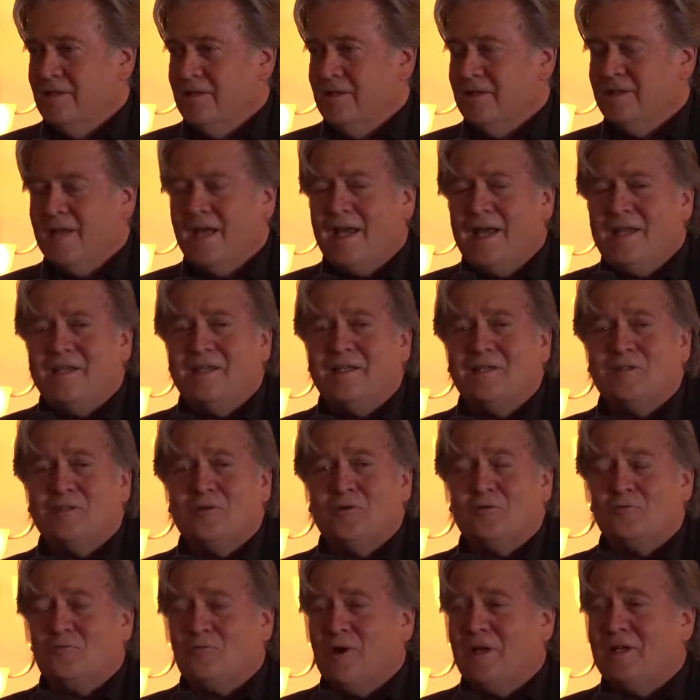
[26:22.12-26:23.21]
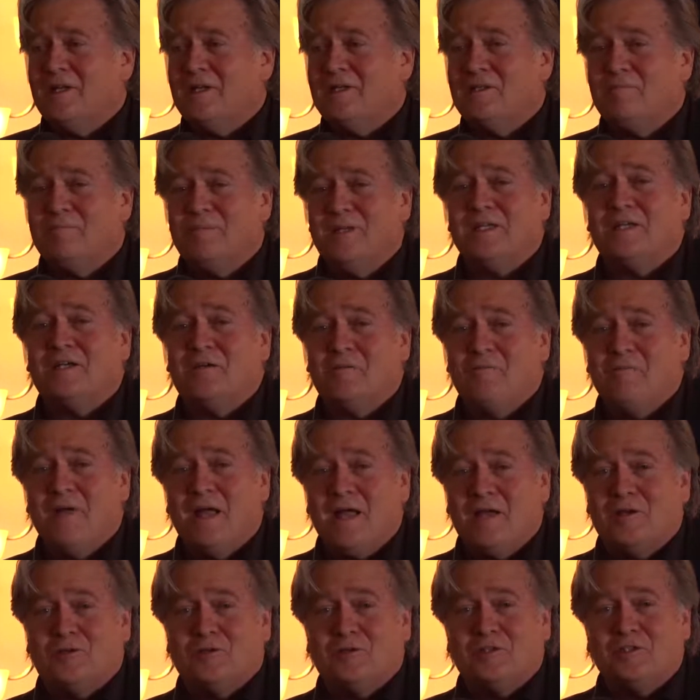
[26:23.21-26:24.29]
Lady, you're running to be
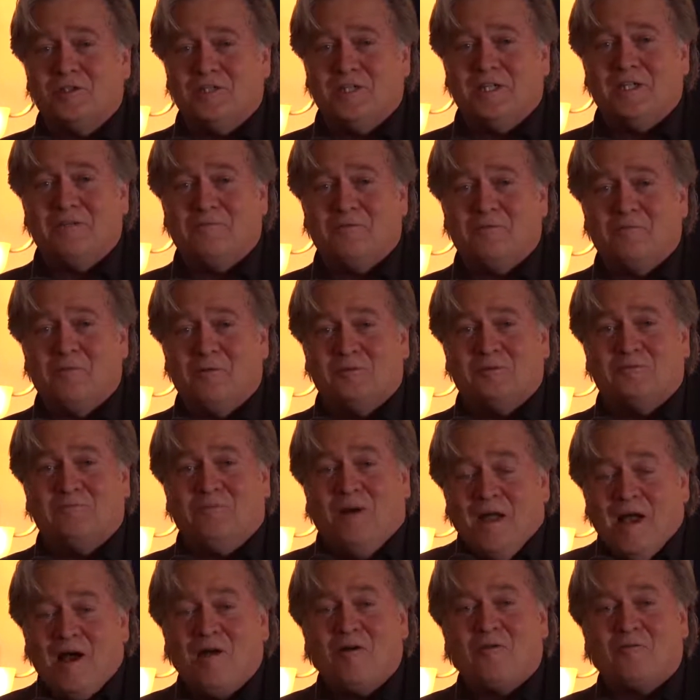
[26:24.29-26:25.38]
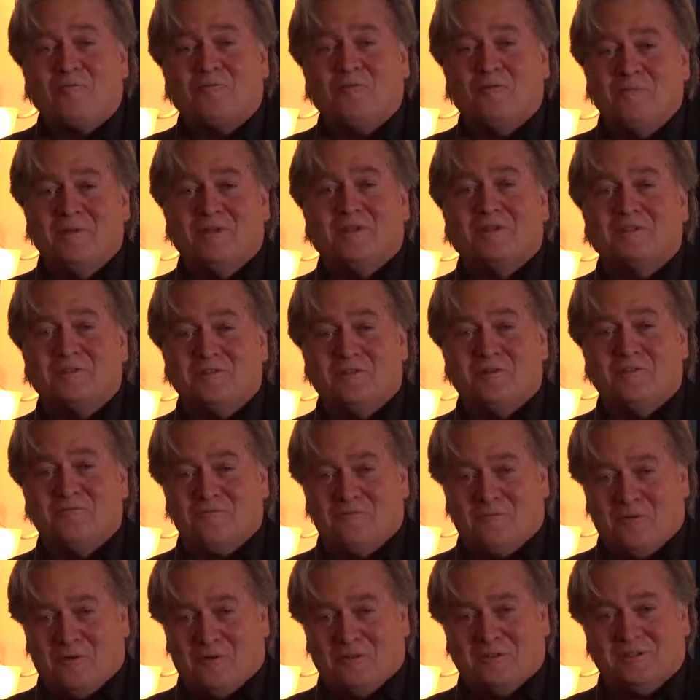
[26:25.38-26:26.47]
commander-in-chief of the most powerful military
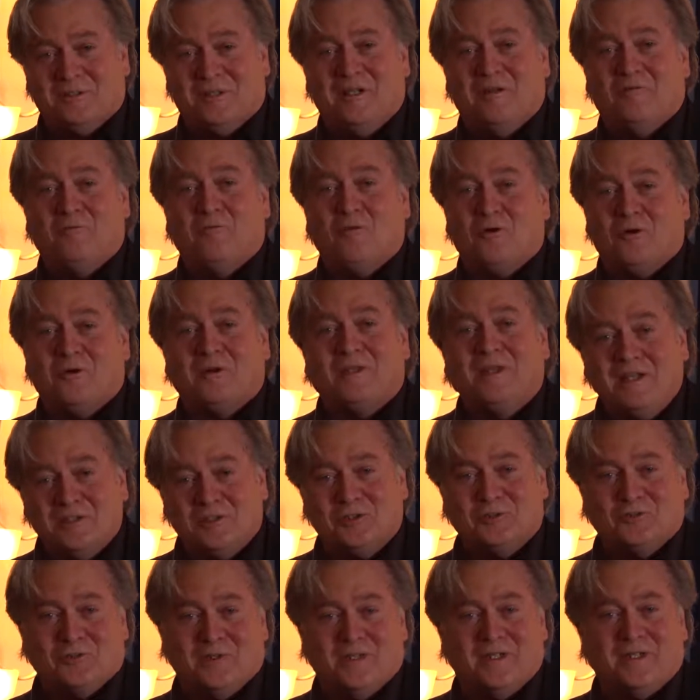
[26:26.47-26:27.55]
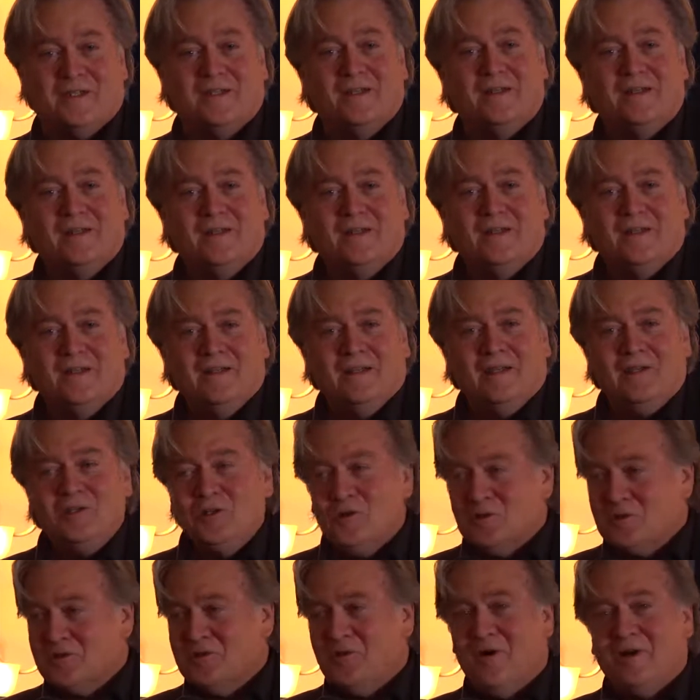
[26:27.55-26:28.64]
force in world history, and
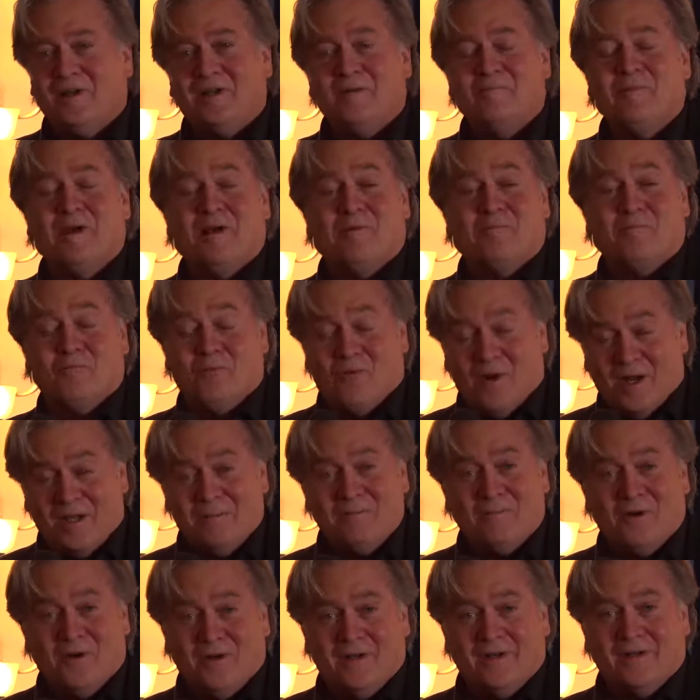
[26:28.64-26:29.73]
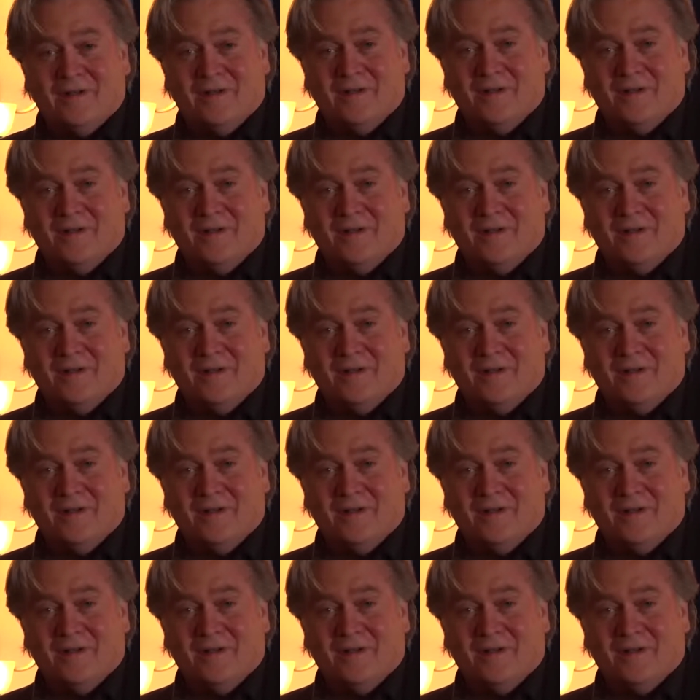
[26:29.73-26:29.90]
you're talking about Breitbart.